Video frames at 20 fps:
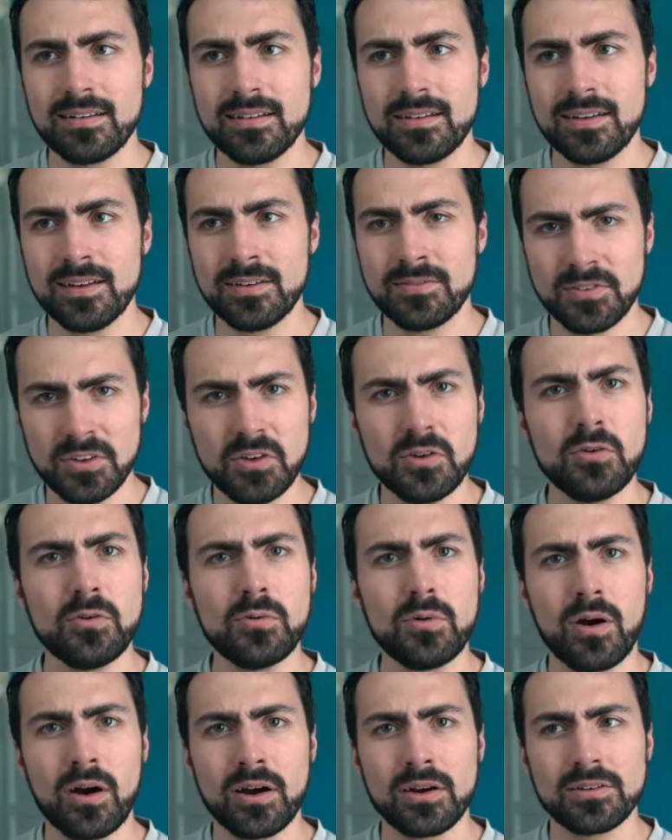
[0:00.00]
if you
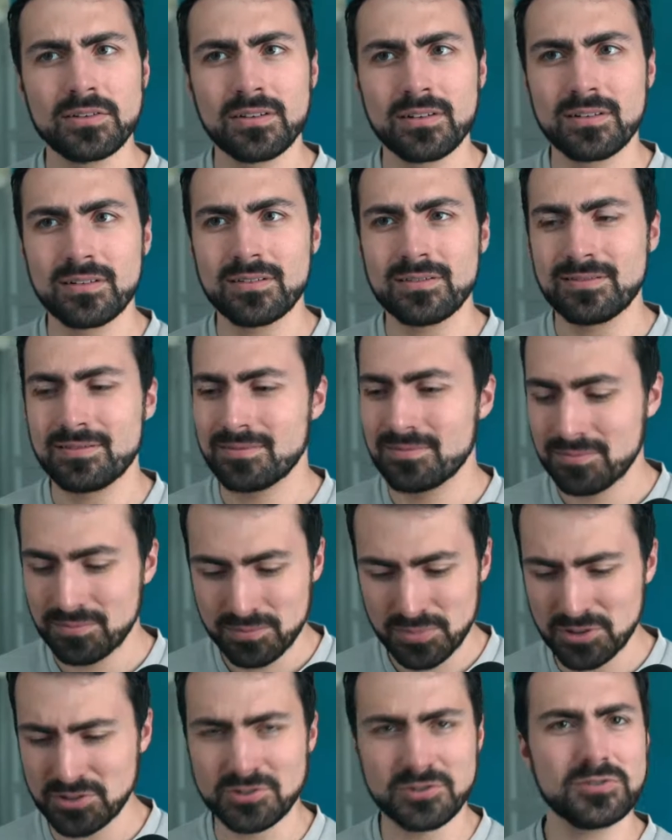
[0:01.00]
are
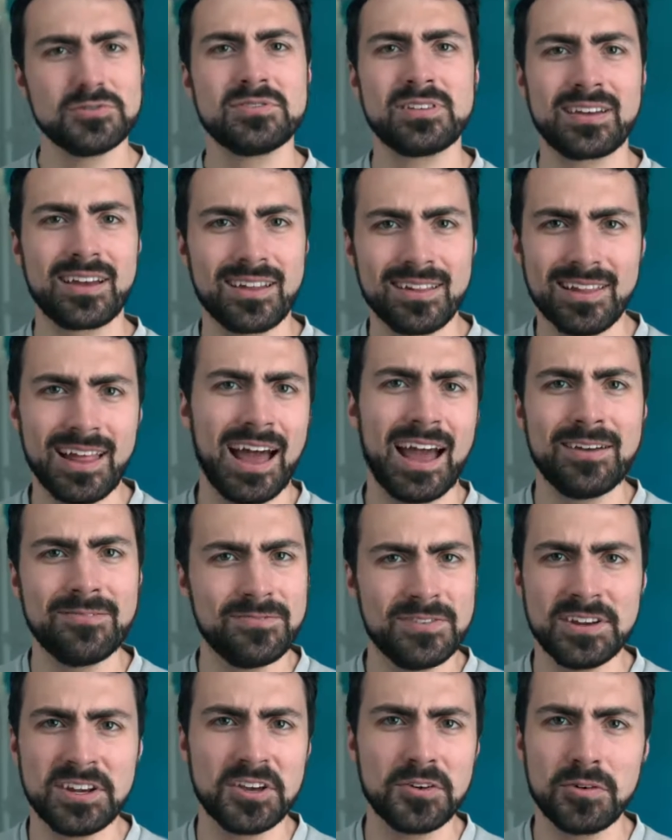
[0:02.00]
producing a live
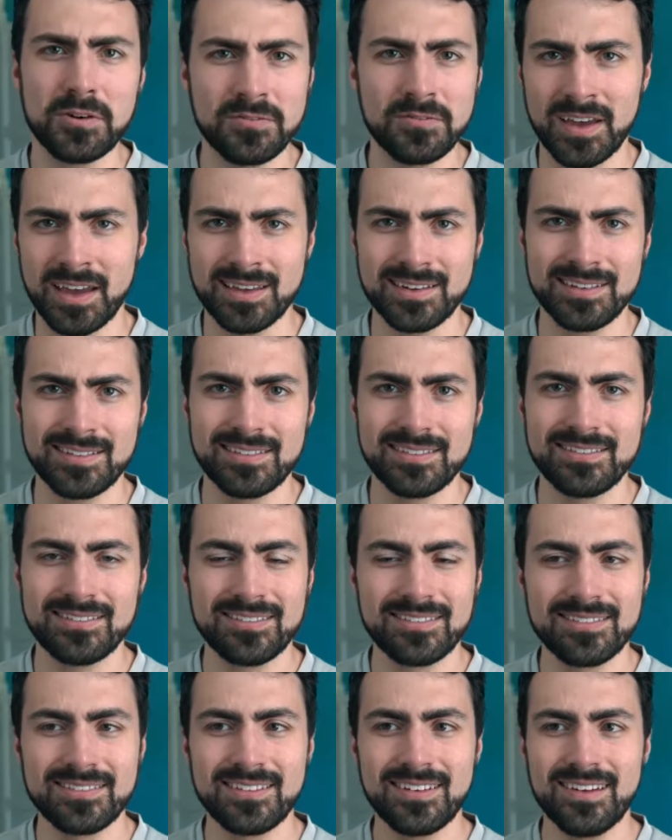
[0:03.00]
video event
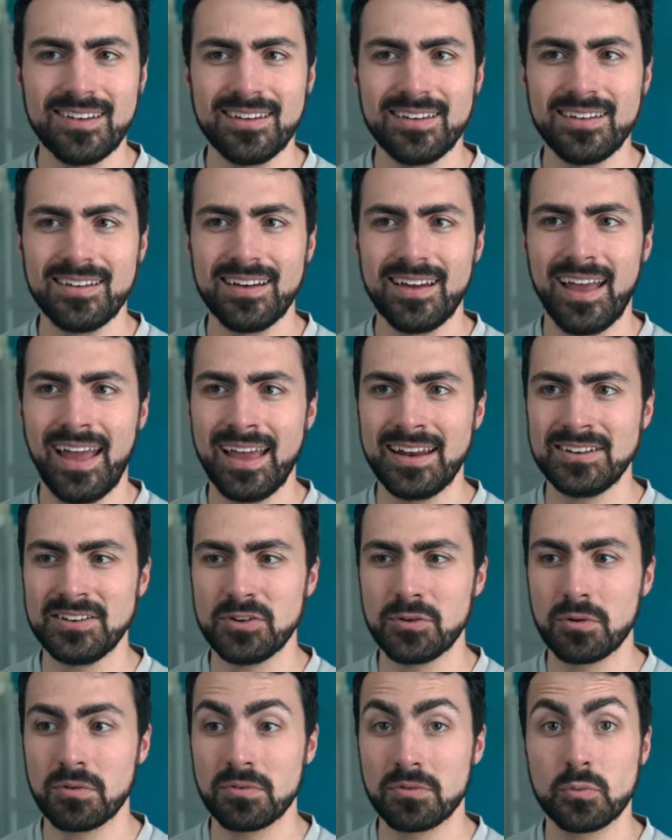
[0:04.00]
and
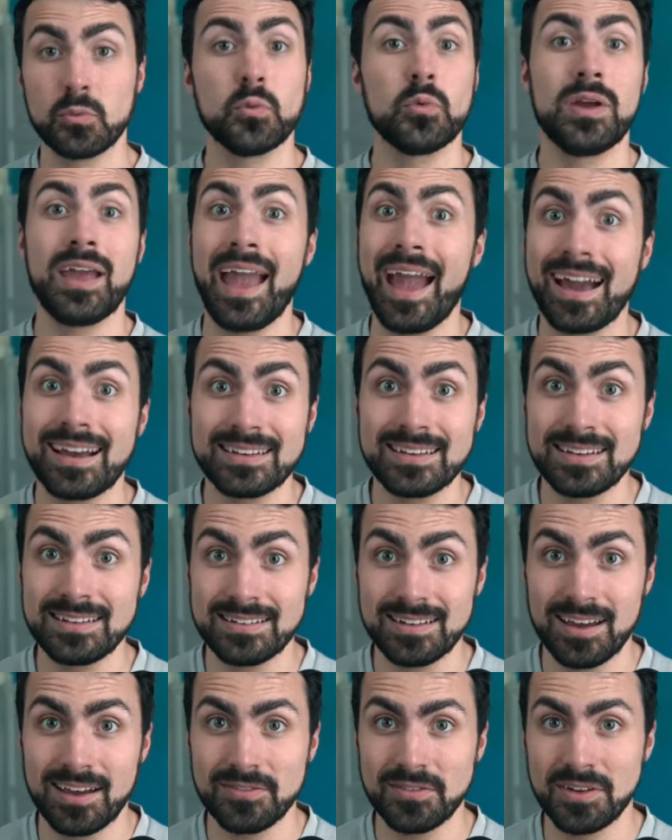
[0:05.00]
you're reacting
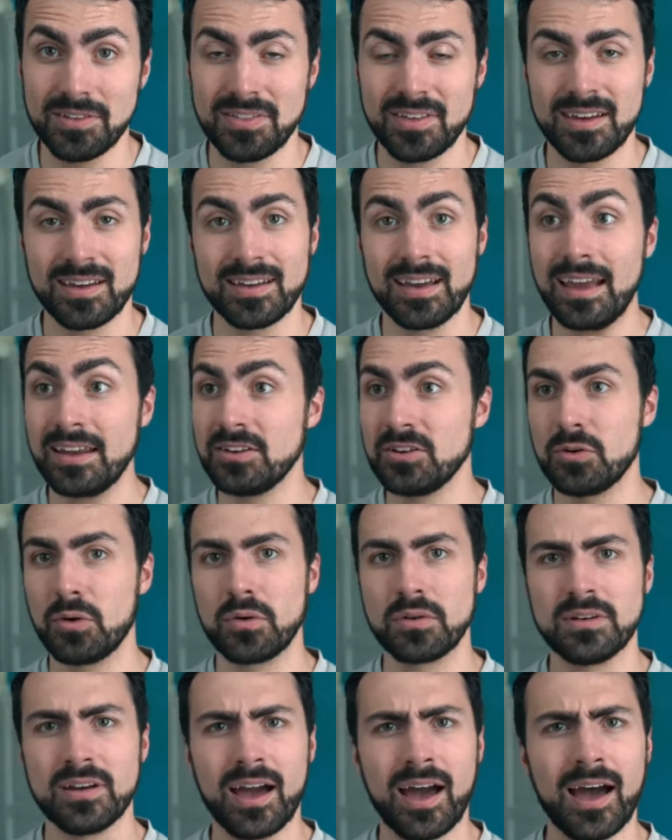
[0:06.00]
to everything and you're
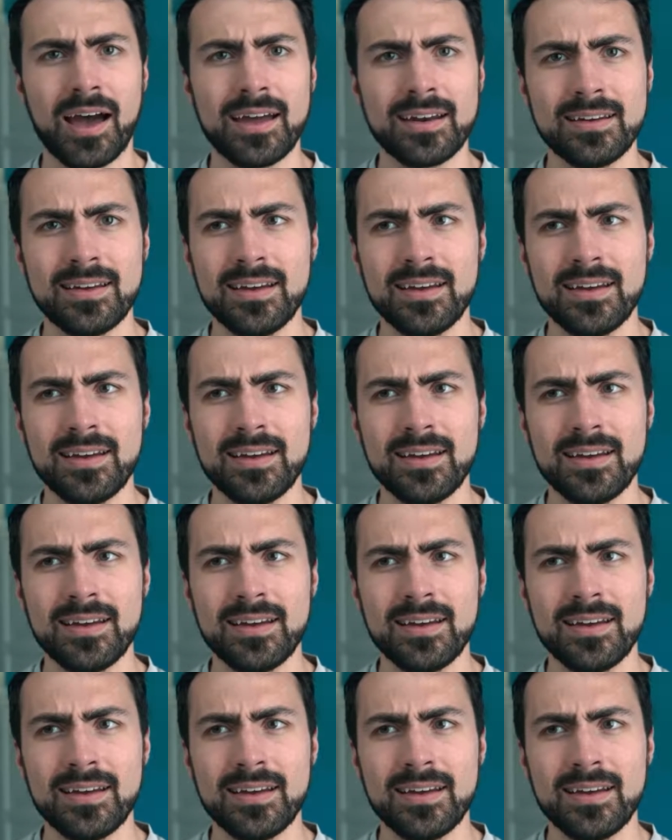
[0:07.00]
not